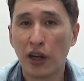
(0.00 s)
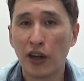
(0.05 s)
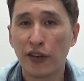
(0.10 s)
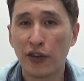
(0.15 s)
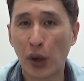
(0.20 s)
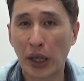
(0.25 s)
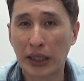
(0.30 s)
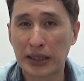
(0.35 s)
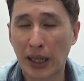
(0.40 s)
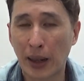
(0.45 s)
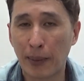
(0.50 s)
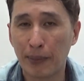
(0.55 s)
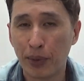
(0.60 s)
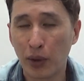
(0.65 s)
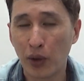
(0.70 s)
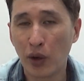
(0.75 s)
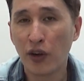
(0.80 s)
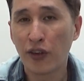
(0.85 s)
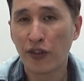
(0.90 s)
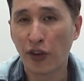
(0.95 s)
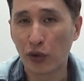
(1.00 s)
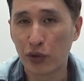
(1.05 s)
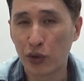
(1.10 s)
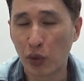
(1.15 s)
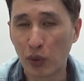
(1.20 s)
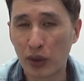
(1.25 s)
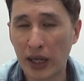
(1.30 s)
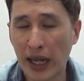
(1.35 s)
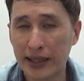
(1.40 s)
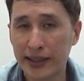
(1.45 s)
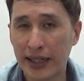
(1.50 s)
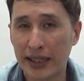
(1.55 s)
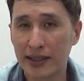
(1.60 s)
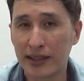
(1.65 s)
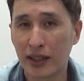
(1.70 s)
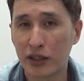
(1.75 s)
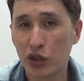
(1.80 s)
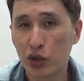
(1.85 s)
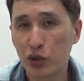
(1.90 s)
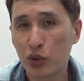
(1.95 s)
For example, for roulette, there's
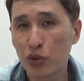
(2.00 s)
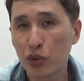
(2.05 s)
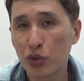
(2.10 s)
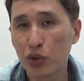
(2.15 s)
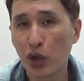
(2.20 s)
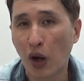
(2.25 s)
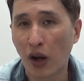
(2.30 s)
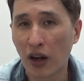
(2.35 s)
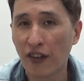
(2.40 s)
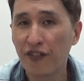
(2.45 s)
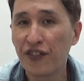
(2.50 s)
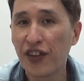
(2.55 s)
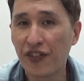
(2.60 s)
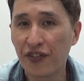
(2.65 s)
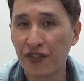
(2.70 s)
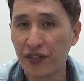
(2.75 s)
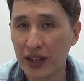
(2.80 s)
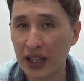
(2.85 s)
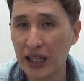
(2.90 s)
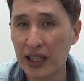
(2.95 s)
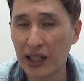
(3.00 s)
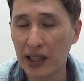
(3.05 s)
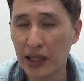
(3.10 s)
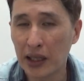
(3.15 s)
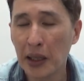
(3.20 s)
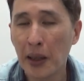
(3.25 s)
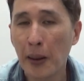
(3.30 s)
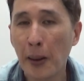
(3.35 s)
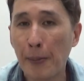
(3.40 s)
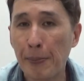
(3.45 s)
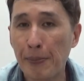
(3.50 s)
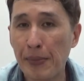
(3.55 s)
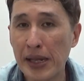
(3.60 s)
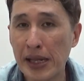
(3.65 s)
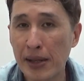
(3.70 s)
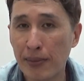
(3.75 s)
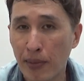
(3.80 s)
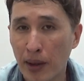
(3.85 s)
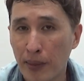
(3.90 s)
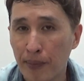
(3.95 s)
a $2.50
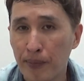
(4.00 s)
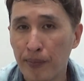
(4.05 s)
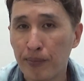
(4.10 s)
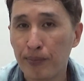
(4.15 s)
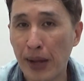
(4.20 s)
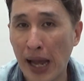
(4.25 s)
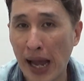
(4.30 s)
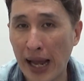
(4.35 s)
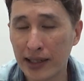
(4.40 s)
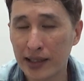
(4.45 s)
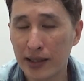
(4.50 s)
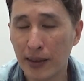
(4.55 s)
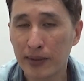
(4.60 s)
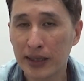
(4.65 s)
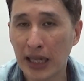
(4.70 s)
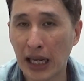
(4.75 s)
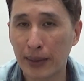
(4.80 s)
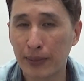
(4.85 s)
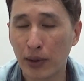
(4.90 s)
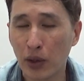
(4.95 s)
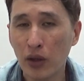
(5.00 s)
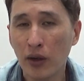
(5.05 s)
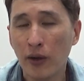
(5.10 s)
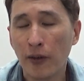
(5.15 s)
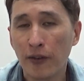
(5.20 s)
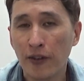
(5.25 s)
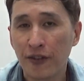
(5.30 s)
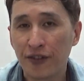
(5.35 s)
minimum bet table,